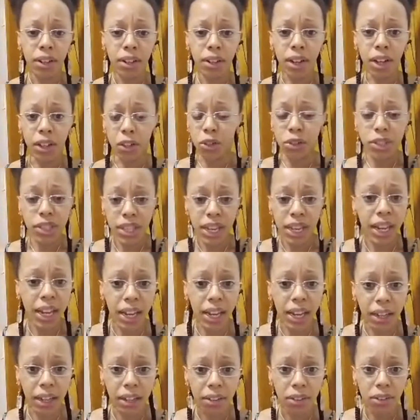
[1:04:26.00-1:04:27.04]

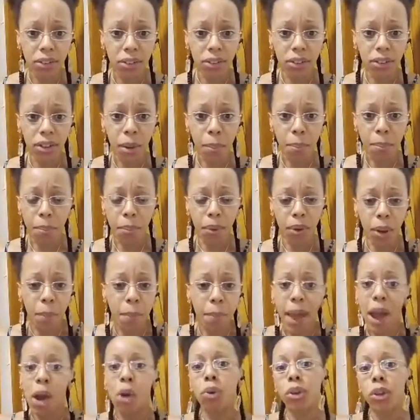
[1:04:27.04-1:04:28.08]
understand
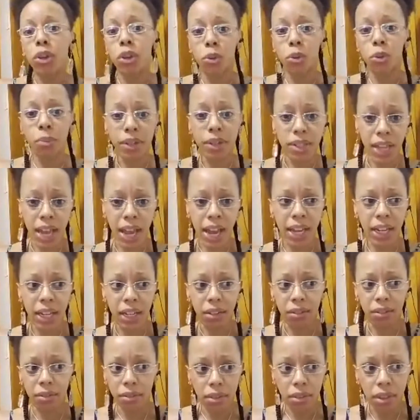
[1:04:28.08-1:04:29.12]
about human design
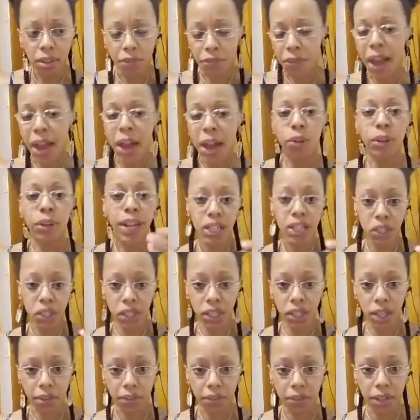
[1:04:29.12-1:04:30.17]
and the
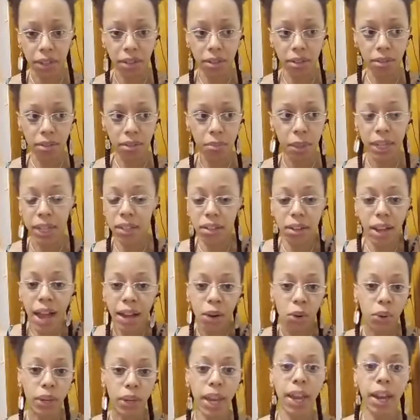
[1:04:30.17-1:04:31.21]
foundation of it. But I
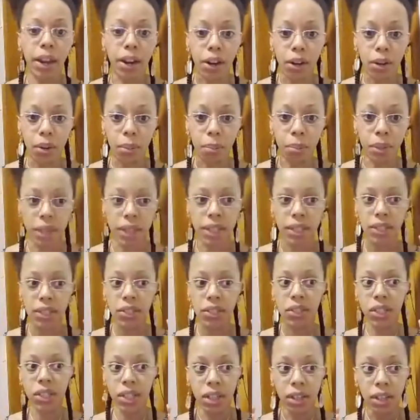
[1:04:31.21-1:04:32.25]
don't care,
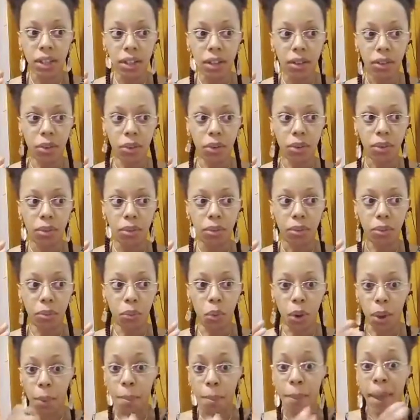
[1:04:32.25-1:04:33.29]
because
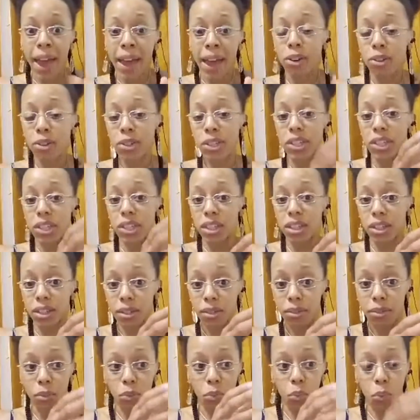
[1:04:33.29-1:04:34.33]
what matters is
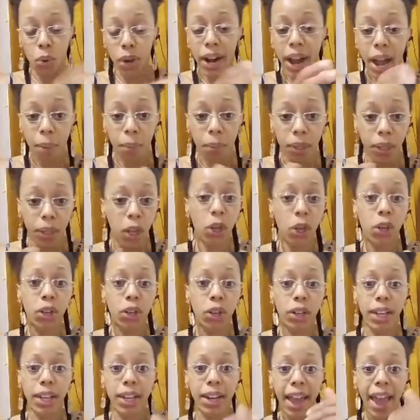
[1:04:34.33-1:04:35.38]
the what I'm
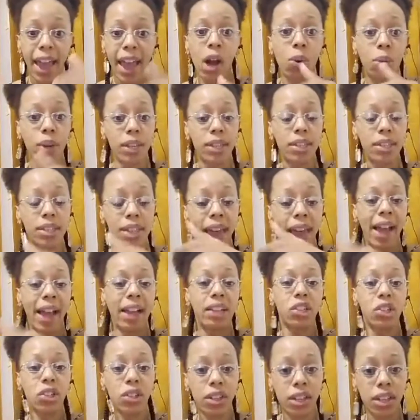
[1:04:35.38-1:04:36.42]
learning and how it's
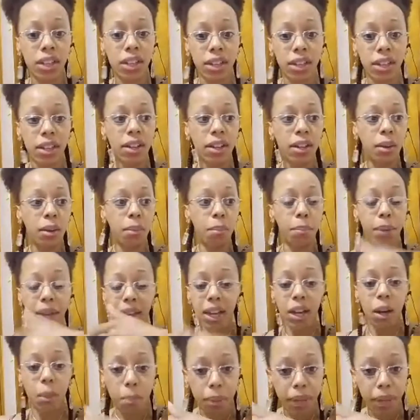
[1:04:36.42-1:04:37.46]
actually
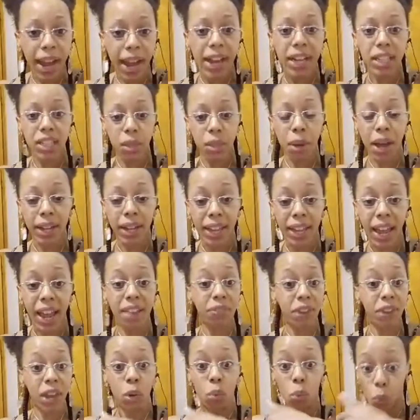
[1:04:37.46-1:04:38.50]
being applied to my
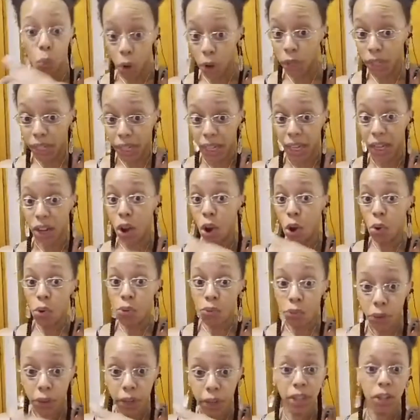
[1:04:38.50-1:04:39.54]
life and working
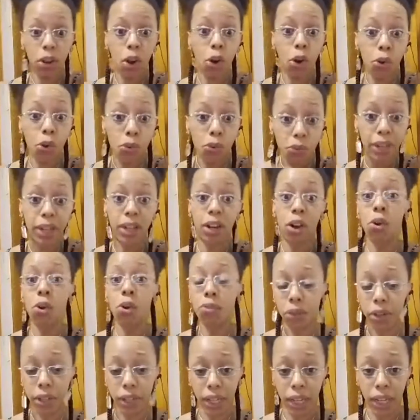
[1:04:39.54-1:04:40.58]
over and over and
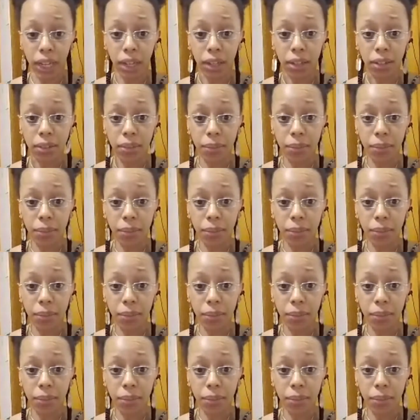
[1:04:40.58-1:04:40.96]
over again.